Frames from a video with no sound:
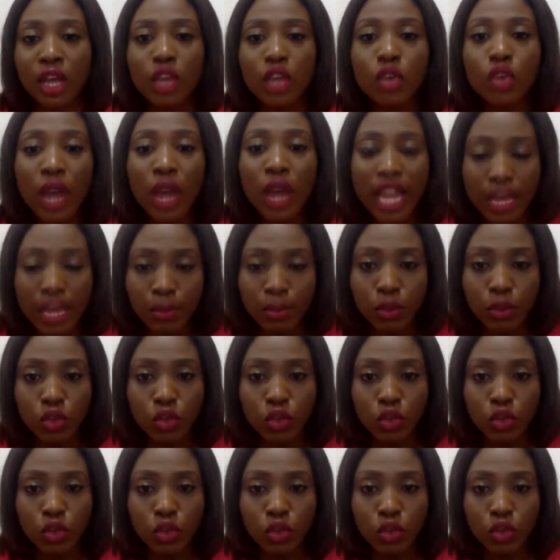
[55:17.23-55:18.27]
You are able
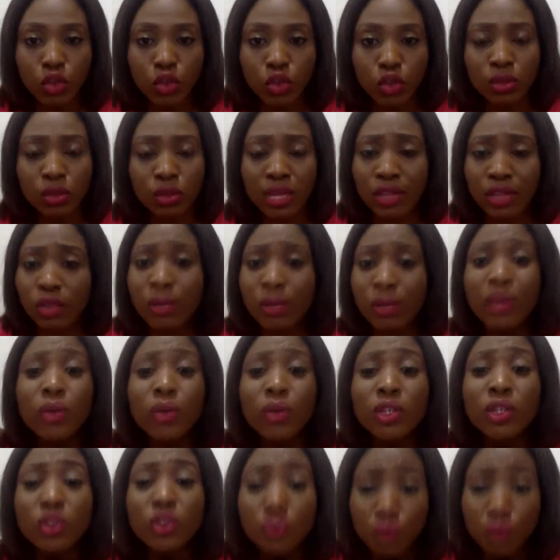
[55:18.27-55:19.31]
to do that. So my
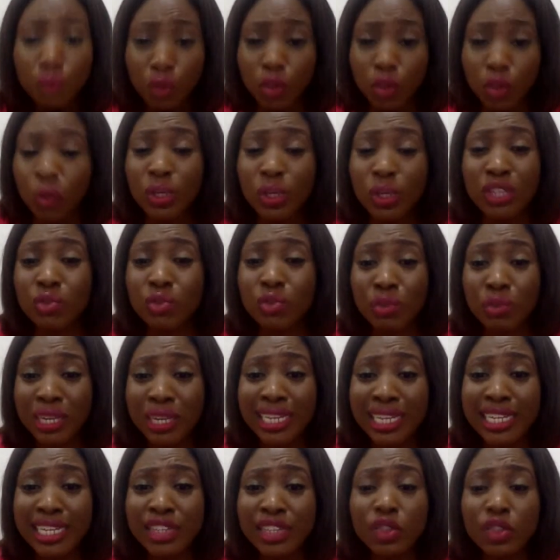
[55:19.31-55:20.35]
question for you
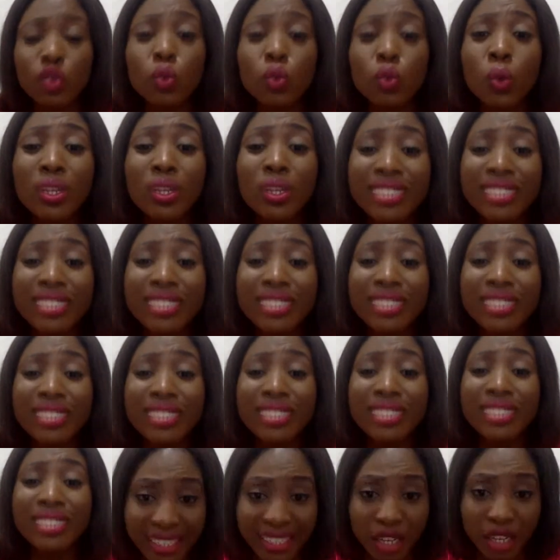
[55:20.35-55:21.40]
is to what
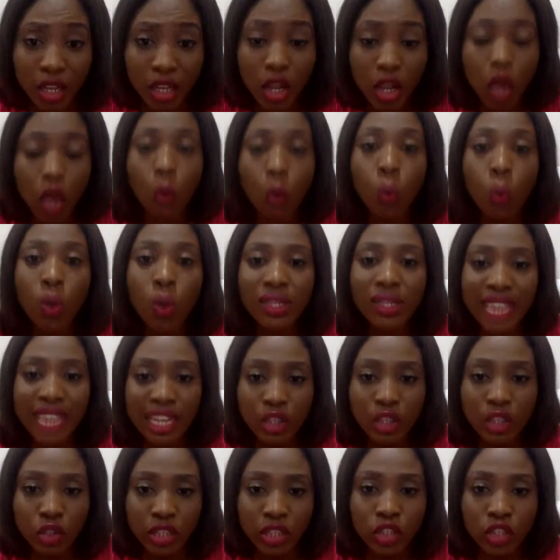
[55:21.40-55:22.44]
end? What are
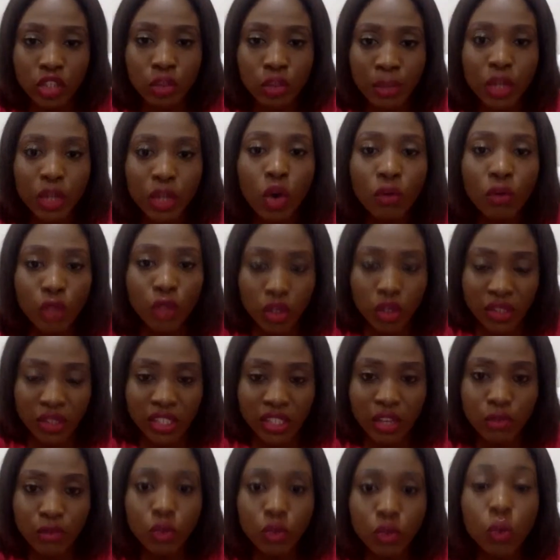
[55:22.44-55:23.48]
you trying to make of
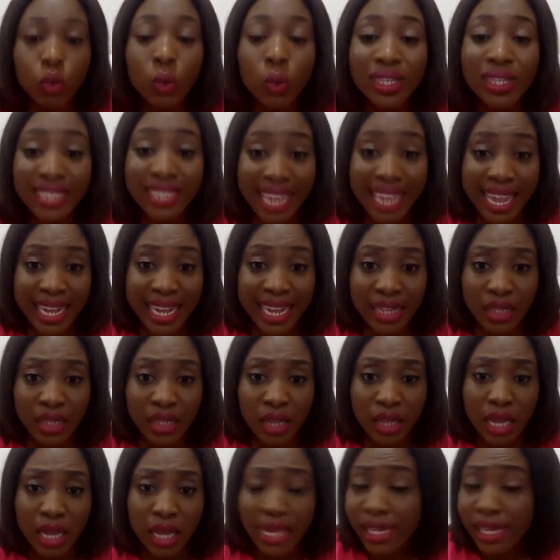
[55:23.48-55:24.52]
yourself? To what end?
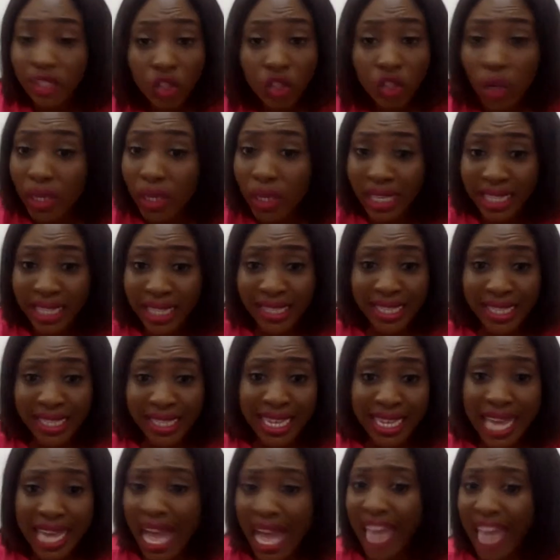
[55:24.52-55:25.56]
It's not
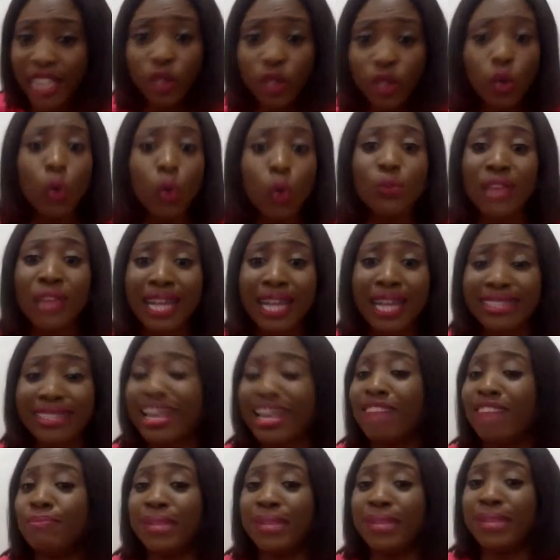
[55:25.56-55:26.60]
easy. I know that.
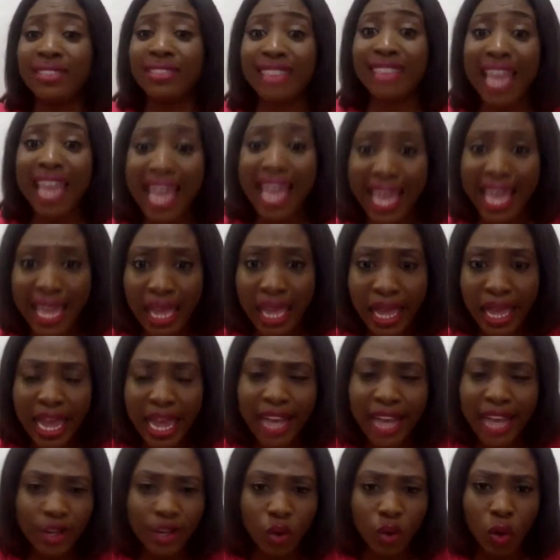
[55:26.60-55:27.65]
I've been there
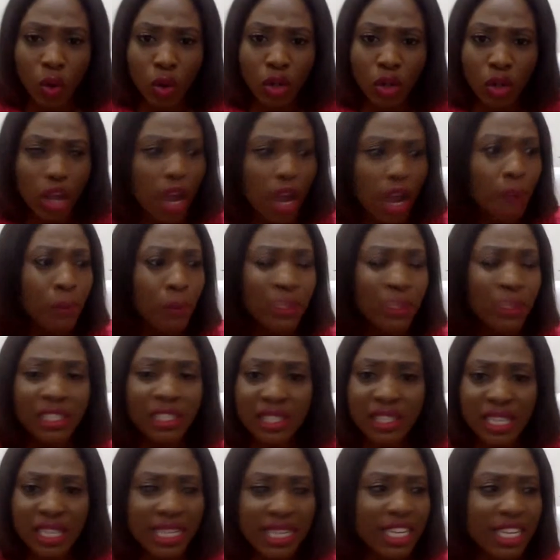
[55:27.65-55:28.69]
and all. But
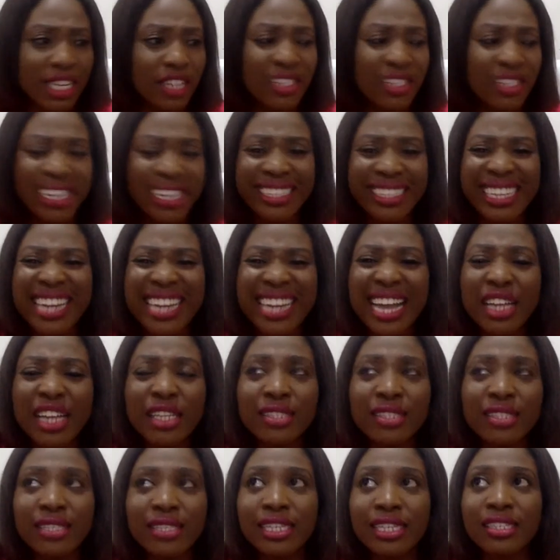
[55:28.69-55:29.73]
the thing is, it's
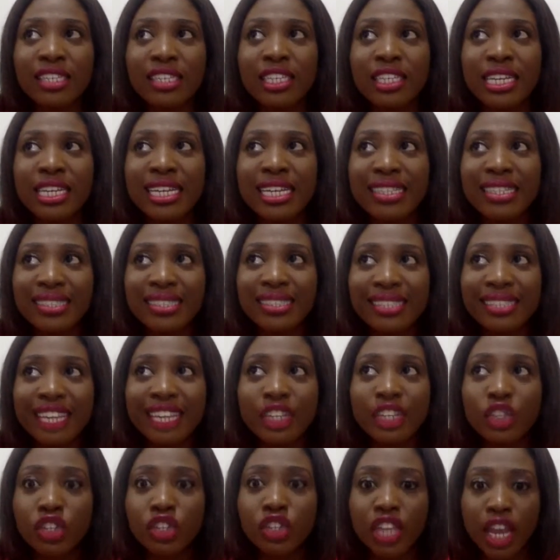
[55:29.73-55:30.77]
an
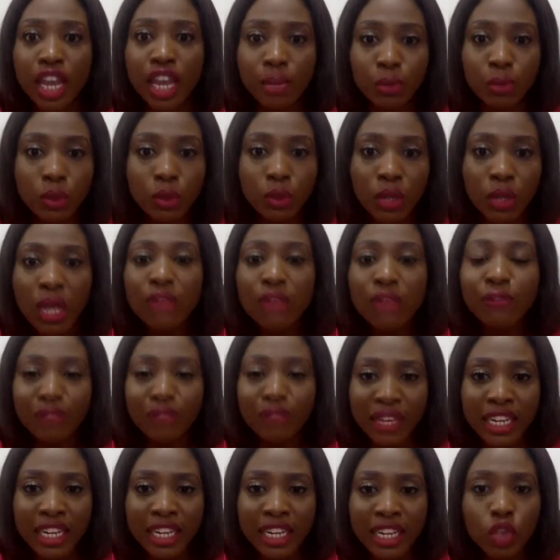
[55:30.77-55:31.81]
insatiable
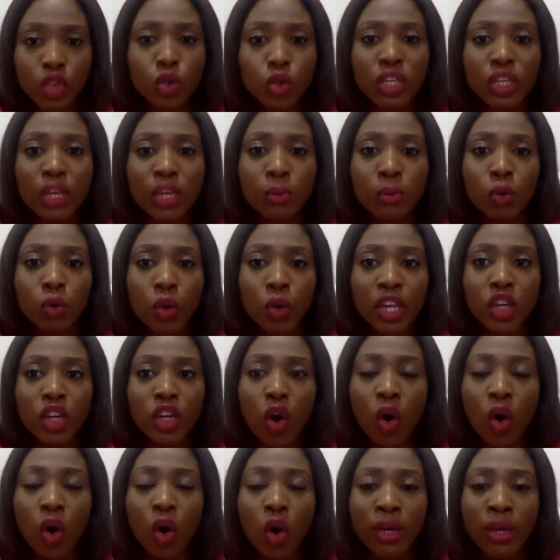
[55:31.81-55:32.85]
feeling. You keep going
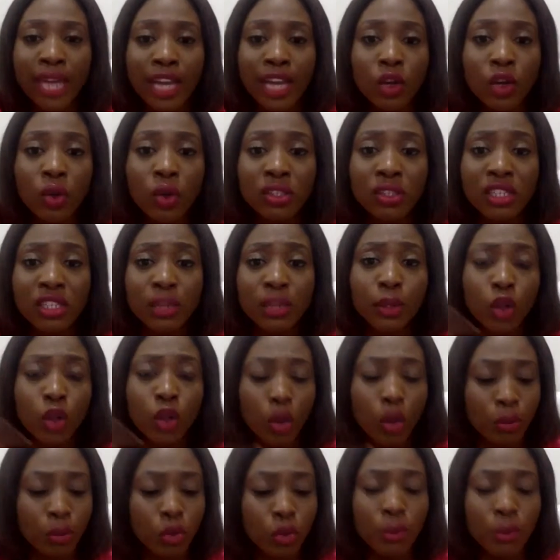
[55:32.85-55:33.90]
on and on till
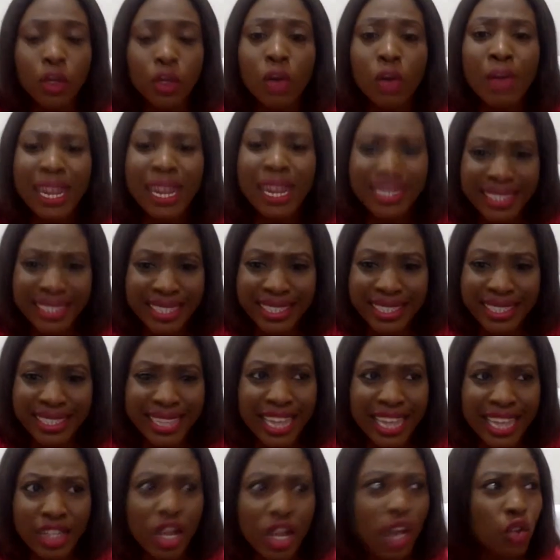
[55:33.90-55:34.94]
you become
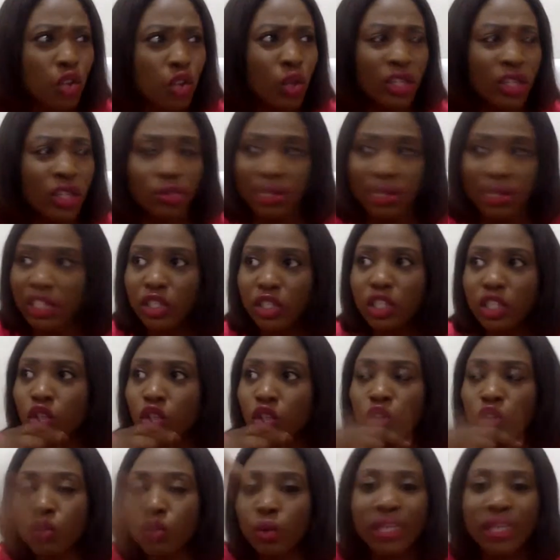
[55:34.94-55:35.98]
addicted. You're literally
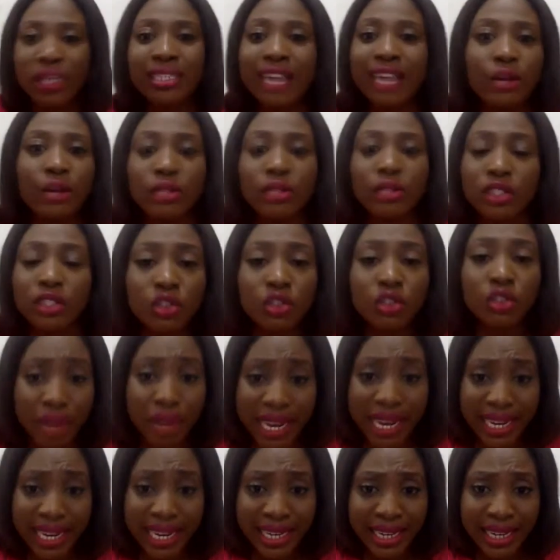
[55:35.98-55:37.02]
just going down the
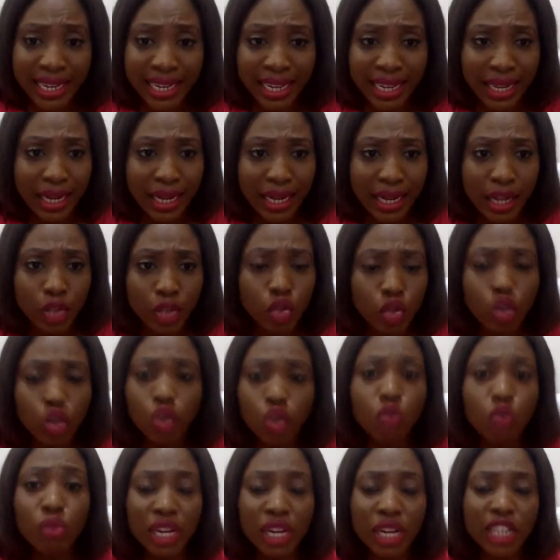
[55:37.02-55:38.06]
drain. So
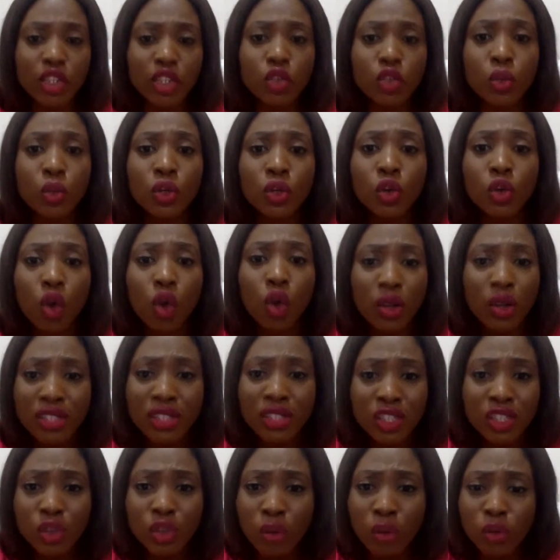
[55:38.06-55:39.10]
you really just want to cut
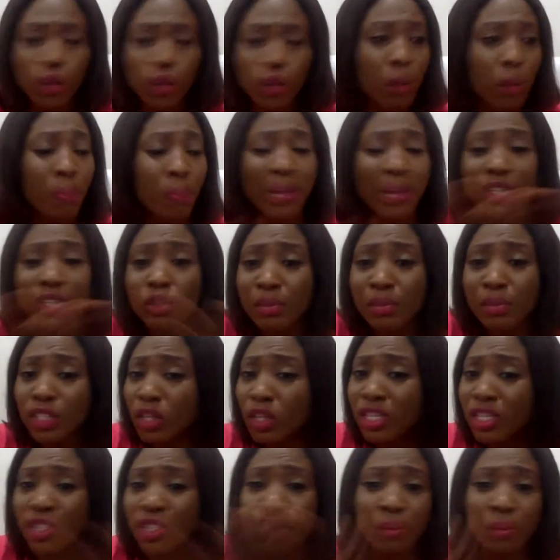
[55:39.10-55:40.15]
it off. So masturbation
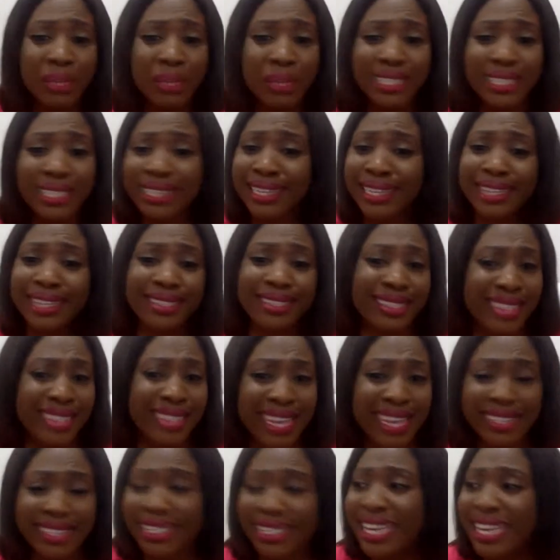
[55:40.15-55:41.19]
is not better than
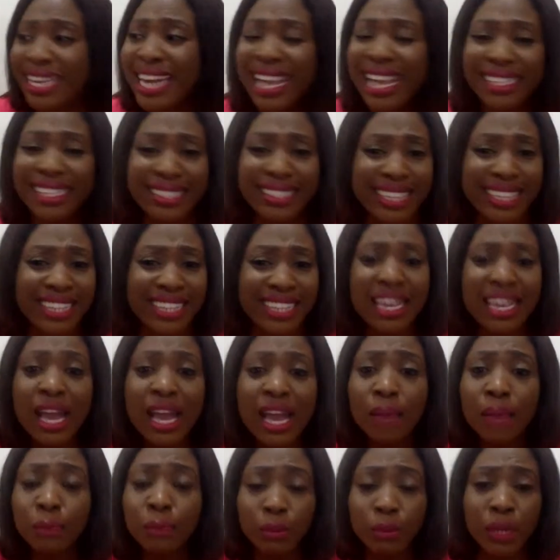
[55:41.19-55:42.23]
sex. Neither is
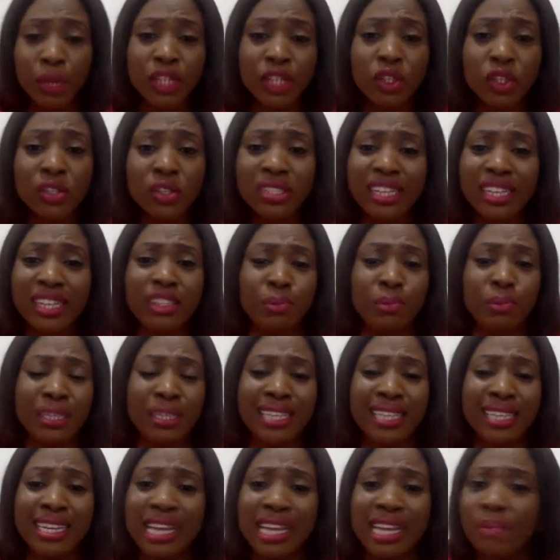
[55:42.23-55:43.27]
premarital sex
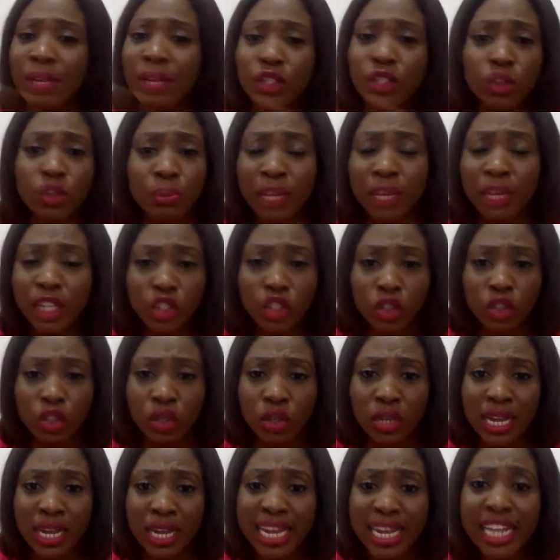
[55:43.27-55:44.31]
better than masturbation.
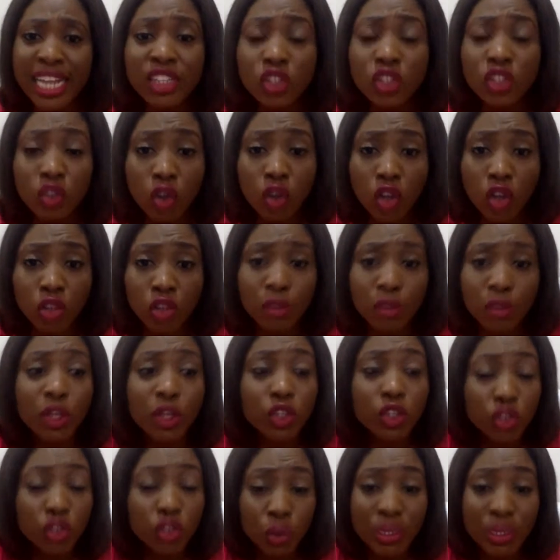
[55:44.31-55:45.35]
It's not,
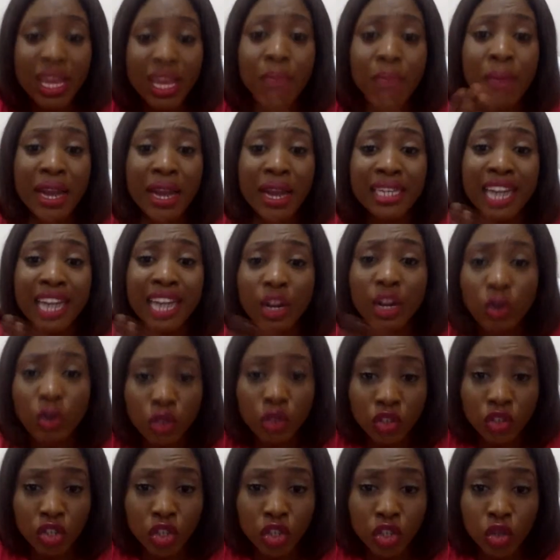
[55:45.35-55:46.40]
because you get married and
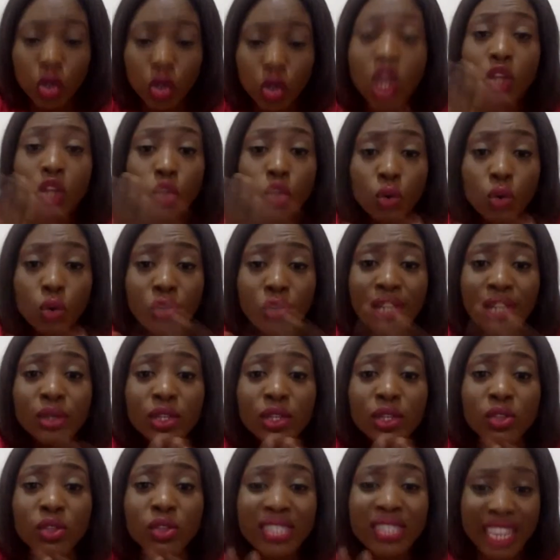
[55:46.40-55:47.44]
continue. You
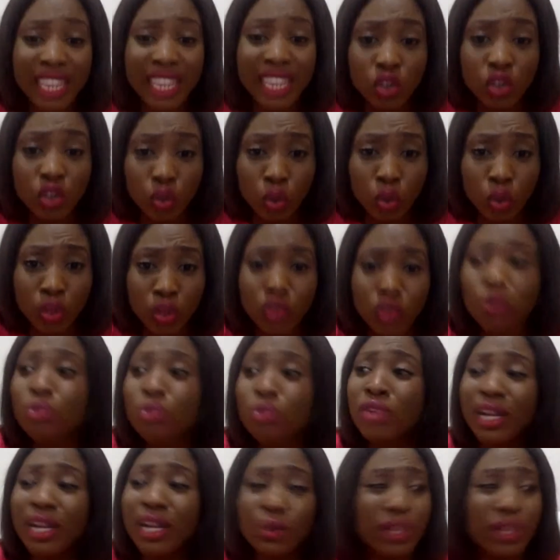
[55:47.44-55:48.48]
graduate to sex toys. You
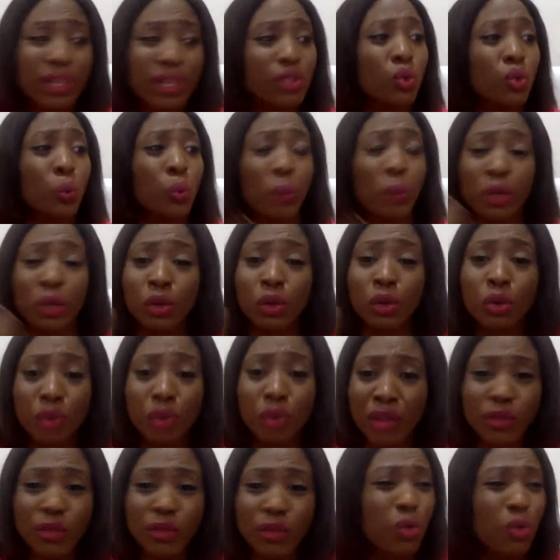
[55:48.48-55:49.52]
graduate to
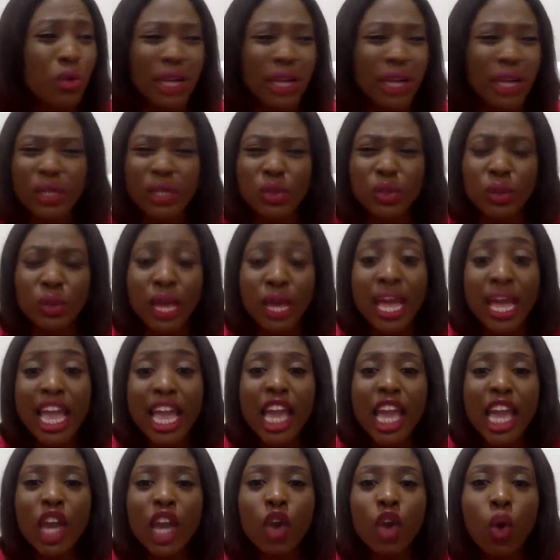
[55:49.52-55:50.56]
pornography. You graduate to
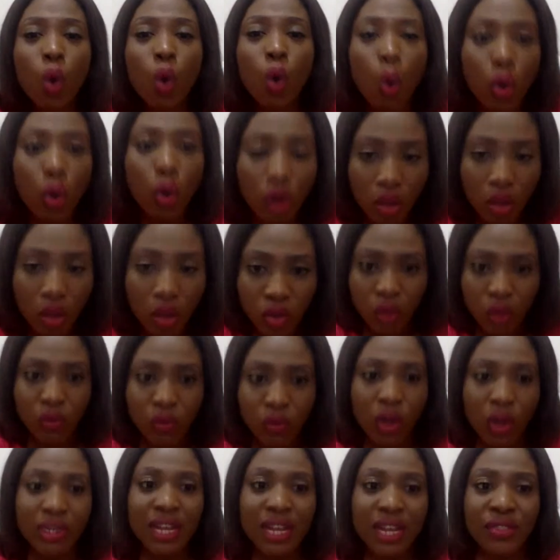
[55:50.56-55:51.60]
a whole lot of
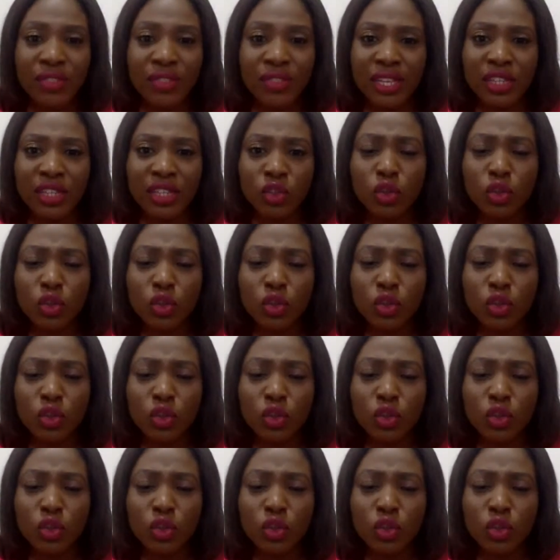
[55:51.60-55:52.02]
other things.